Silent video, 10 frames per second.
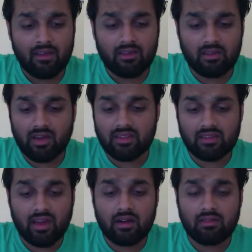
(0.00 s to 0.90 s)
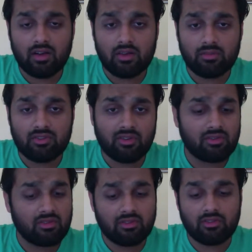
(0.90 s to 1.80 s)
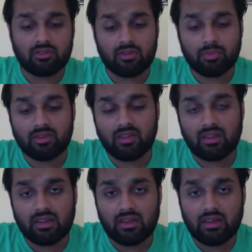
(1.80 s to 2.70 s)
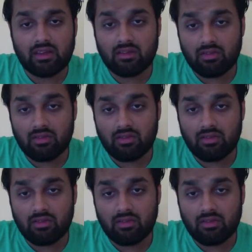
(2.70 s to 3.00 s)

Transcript: You got the tidal volume, it shows you the percent leak.